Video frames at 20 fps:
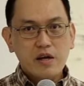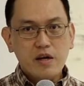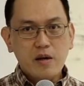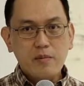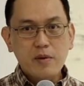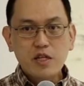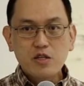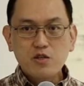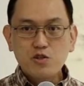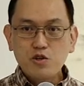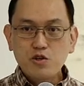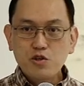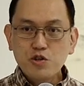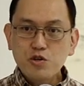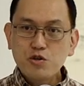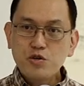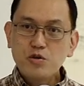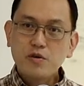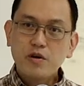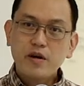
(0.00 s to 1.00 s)
I mean, to
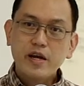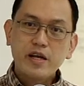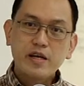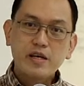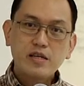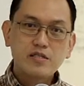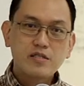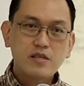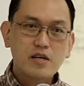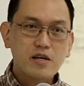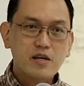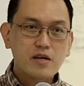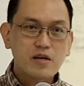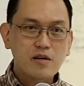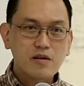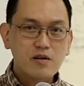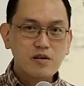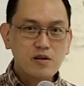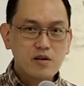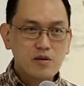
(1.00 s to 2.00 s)
you, right, it's
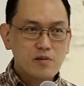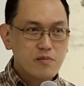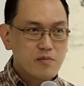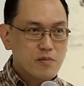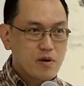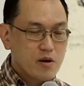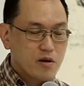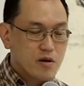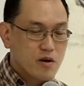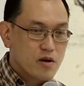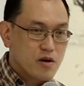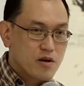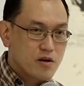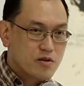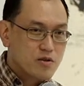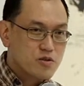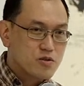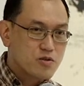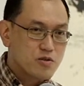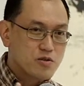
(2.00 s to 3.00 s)

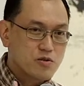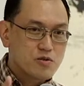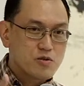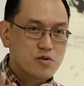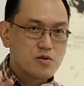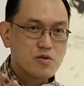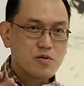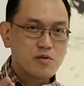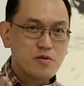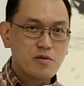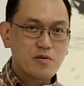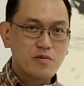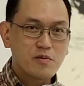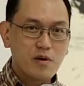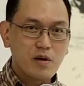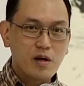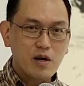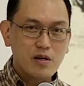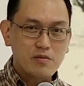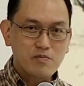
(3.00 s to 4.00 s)
or to
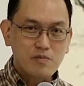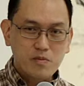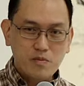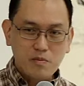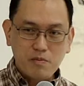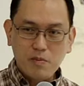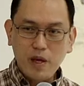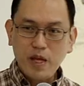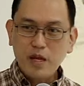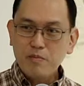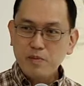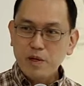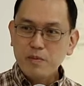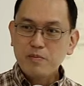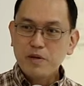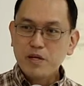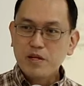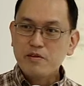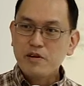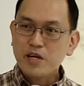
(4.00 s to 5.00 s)
many
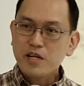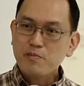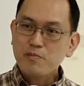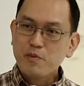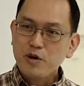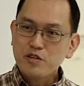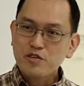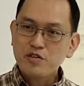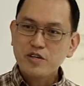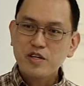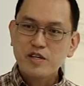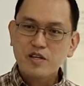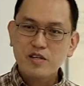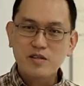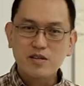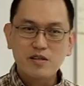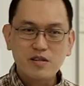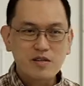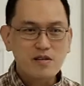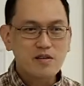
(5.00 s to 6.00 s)
people, right, the portrait
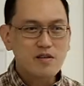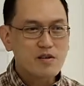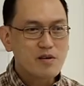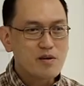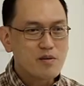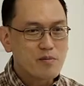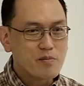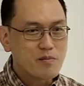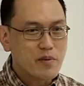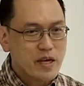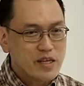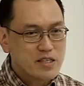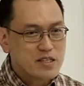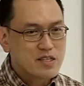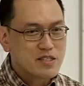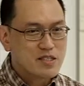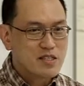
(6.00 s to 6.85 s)
may just